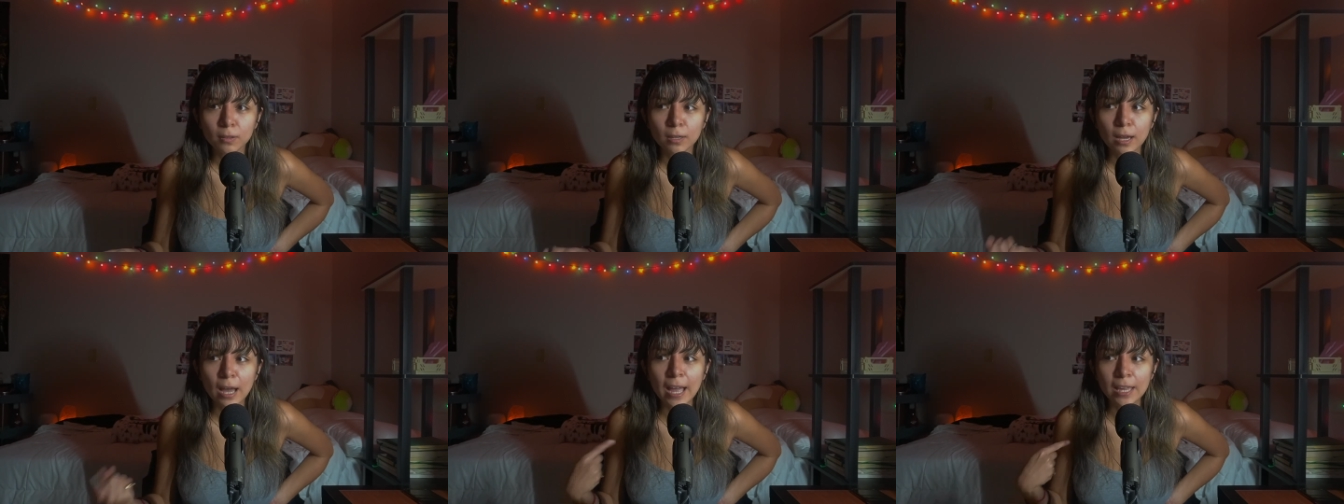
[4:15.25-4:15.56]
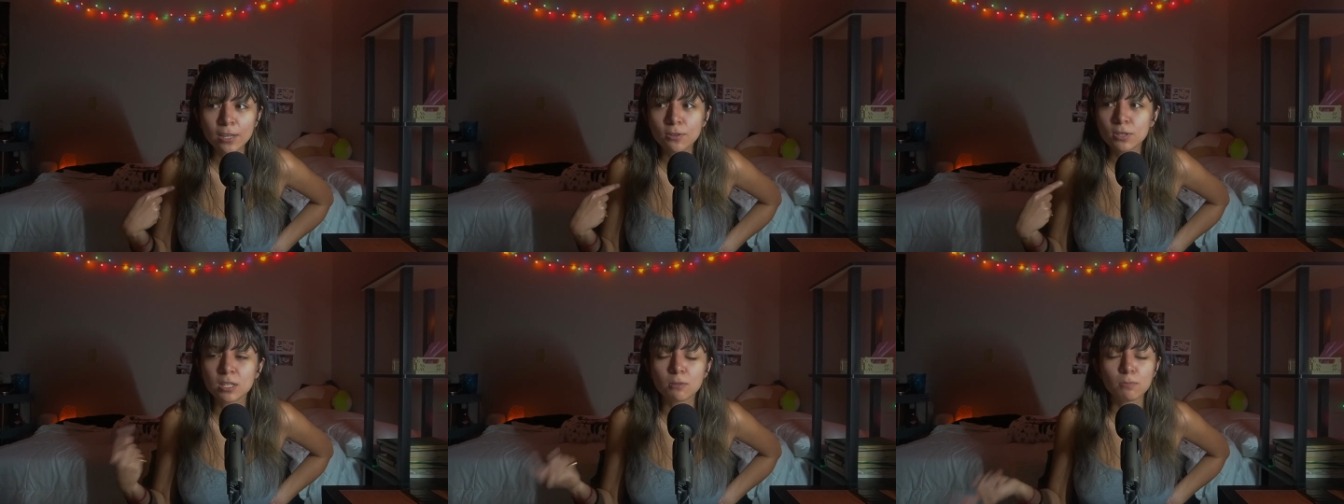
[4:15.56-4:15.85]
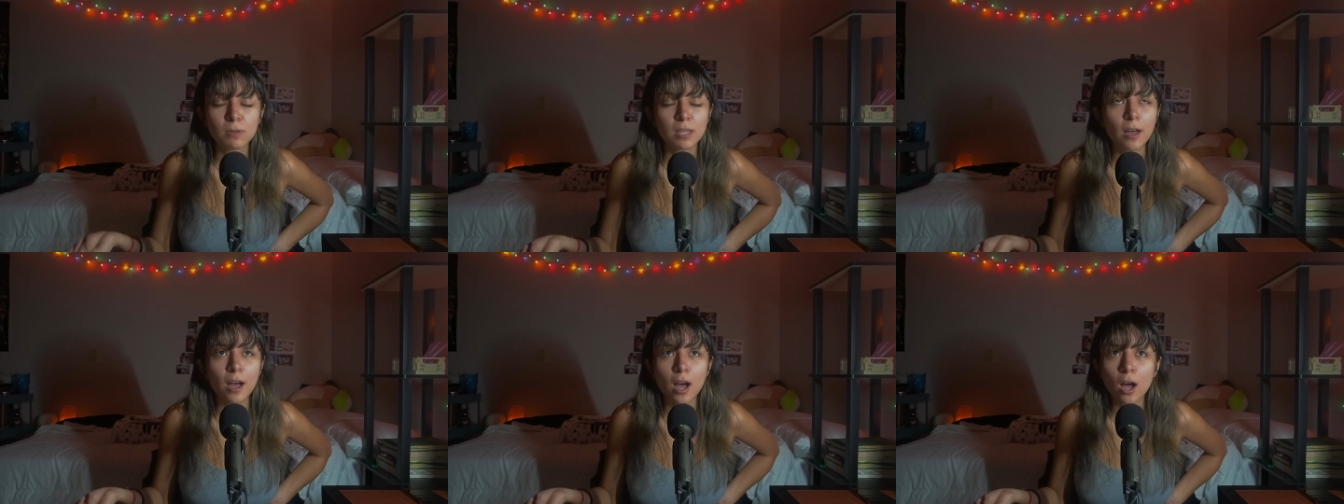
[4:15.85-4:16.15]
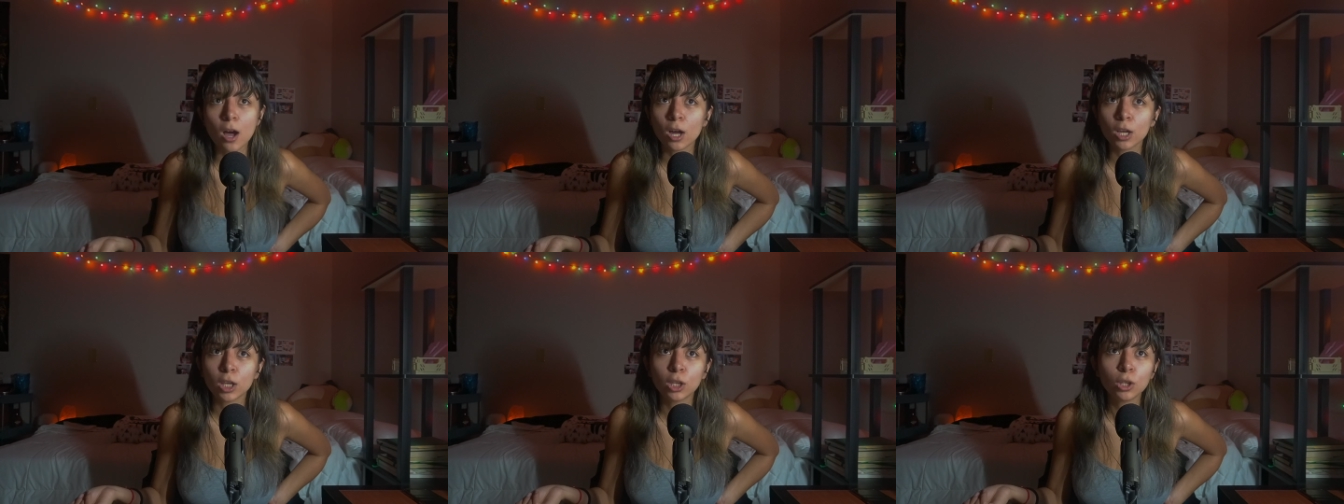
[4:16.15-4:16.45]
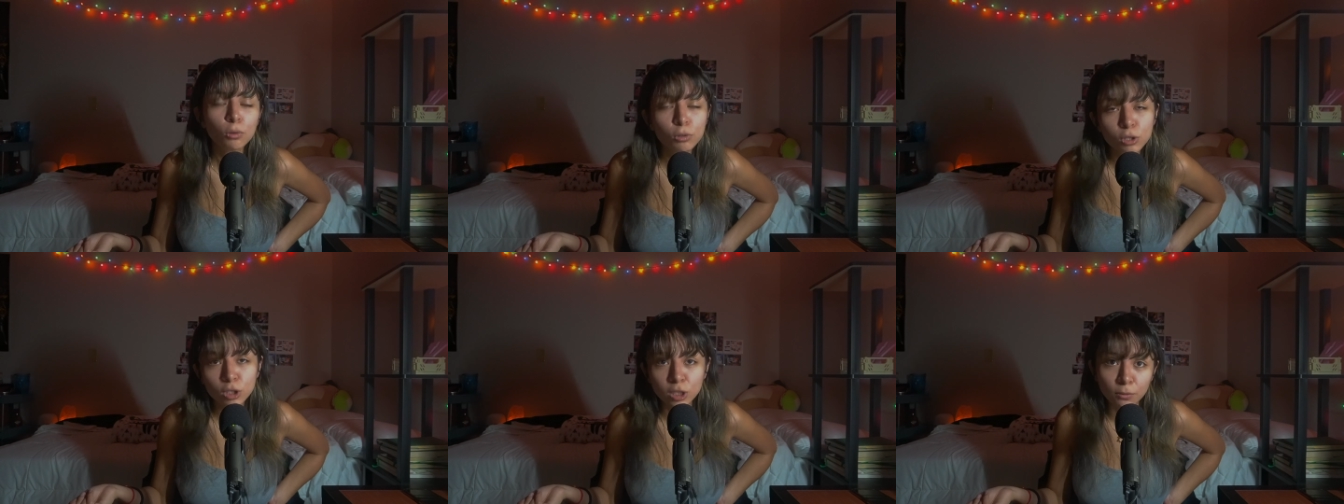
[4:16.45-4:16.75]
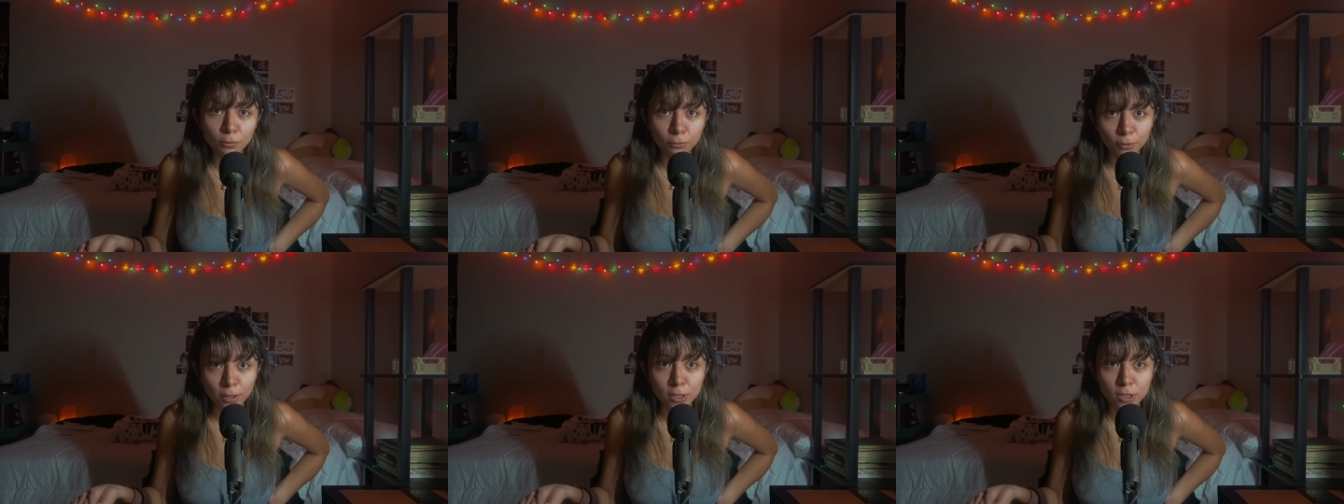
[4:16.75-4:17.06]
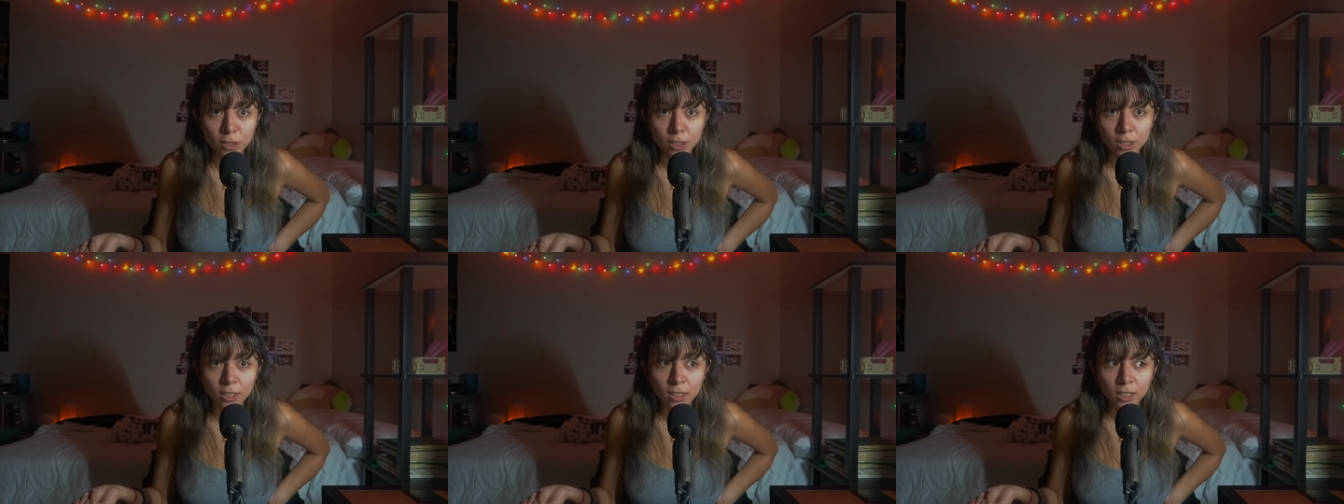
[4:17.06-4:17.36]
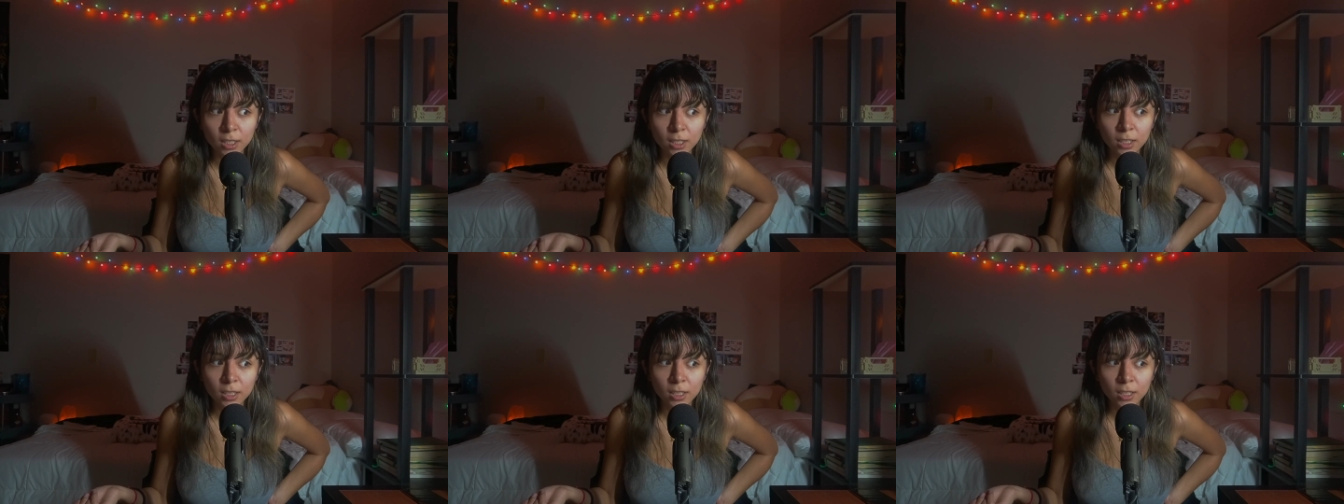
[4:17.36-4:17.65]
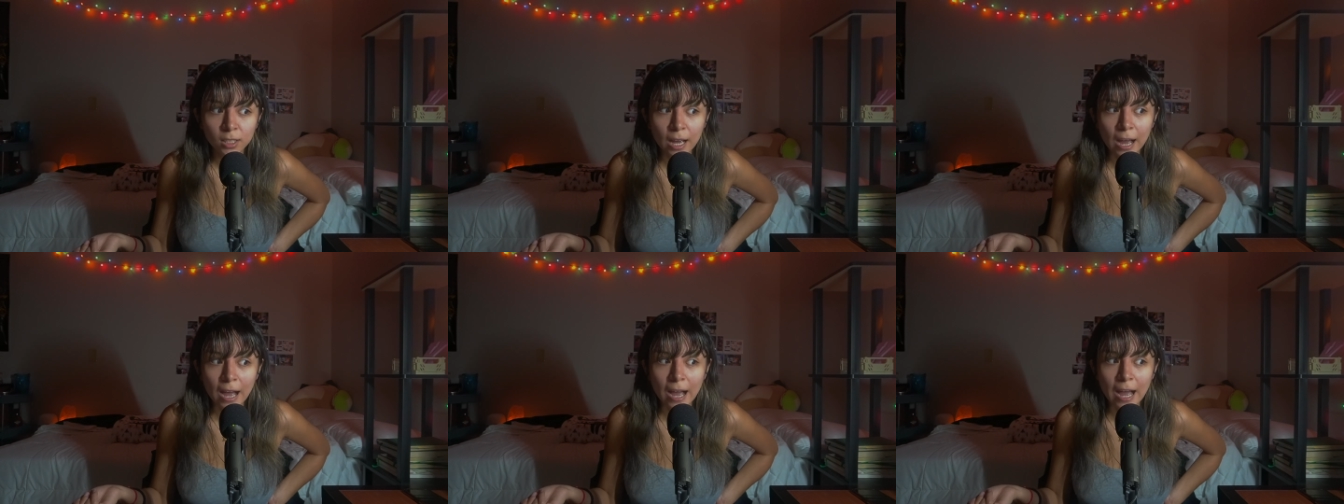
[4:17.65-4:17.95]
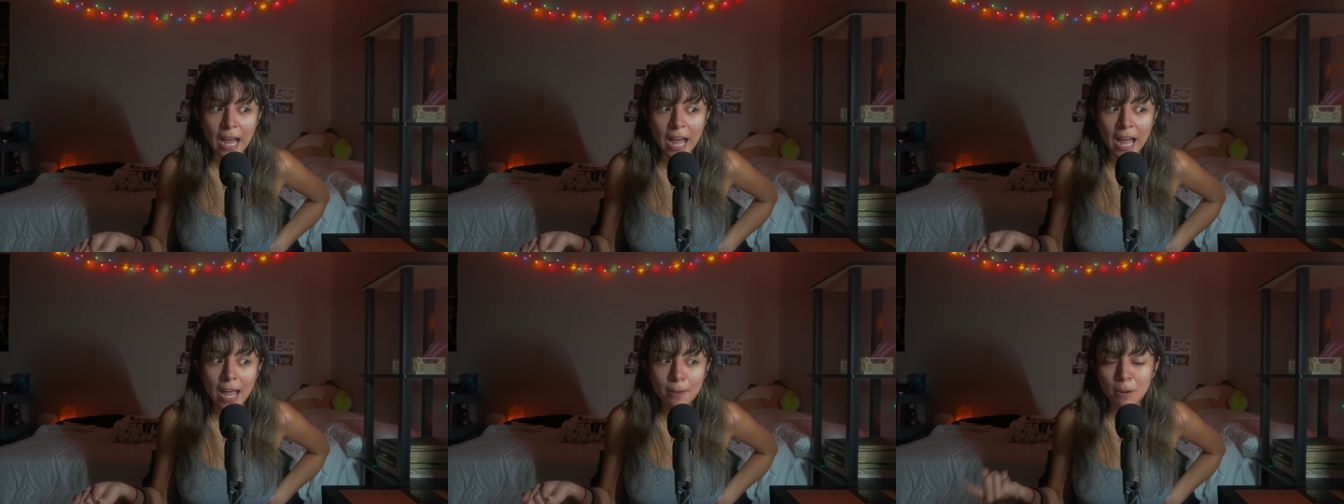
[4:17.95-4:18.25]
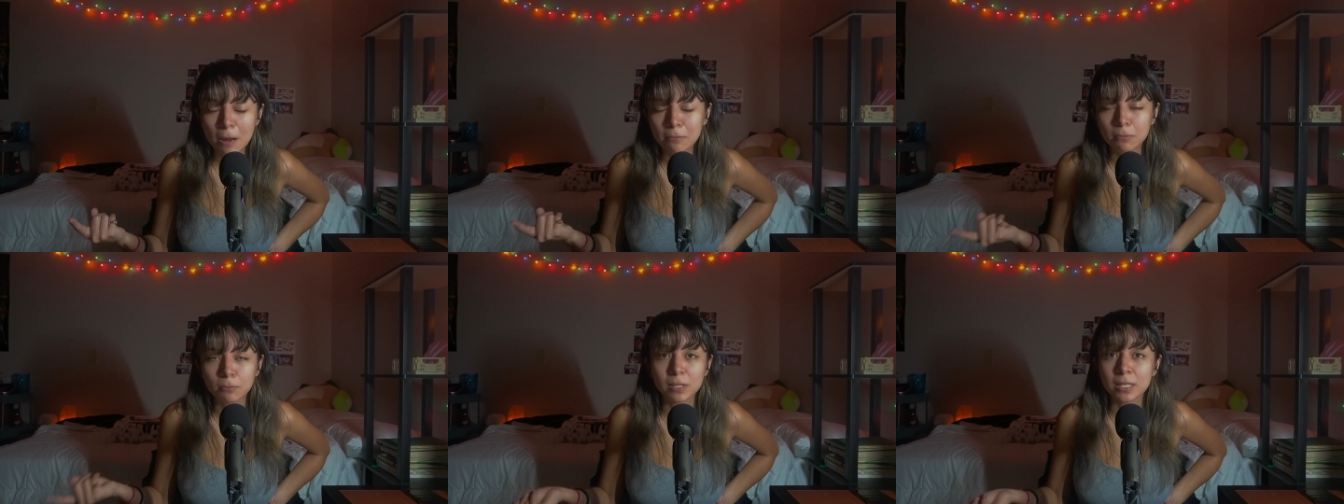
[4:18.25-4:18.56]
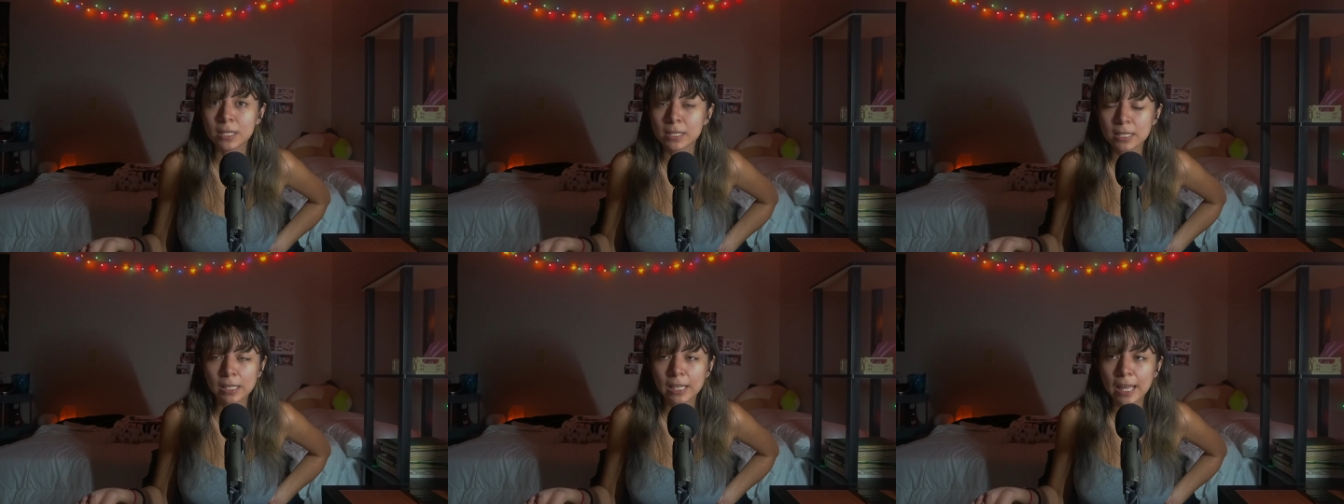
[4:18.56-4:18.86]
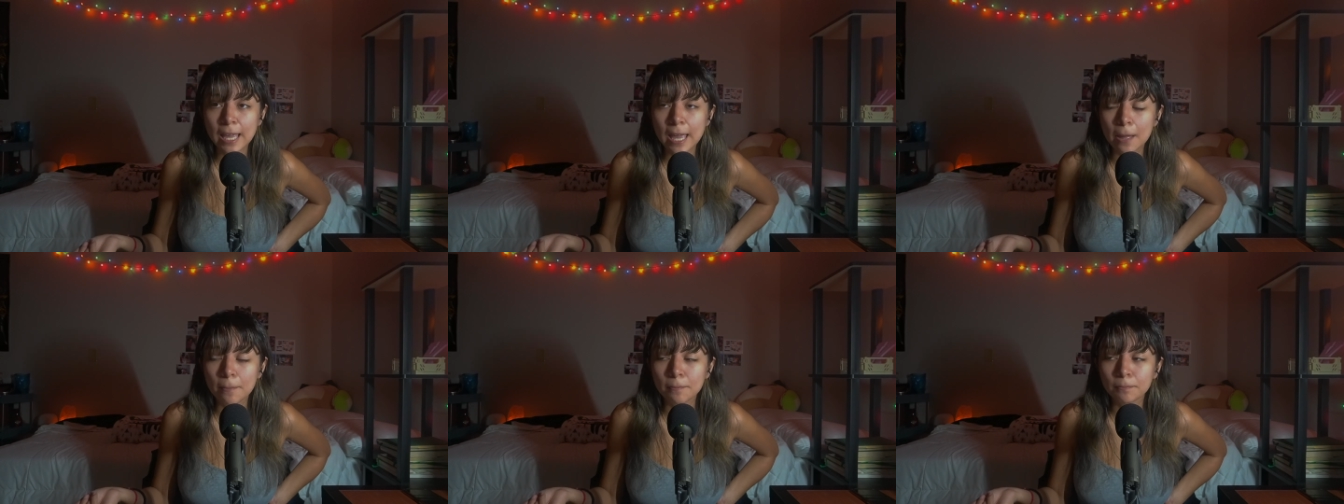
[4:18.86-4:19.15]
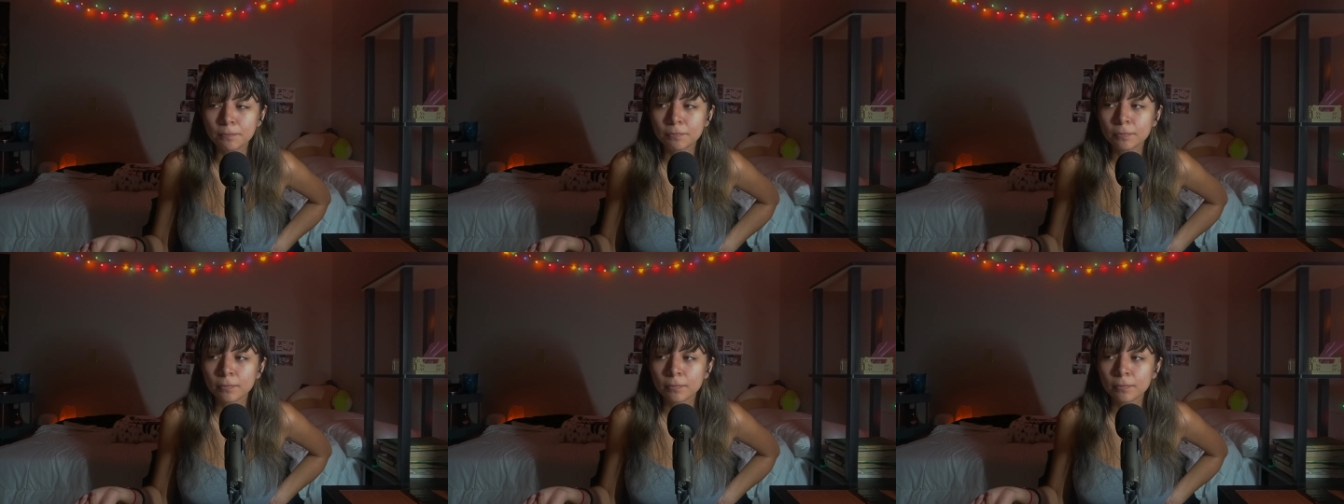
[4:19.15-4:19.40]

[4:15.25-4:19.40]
I used to be a huge confronter. I probably still am.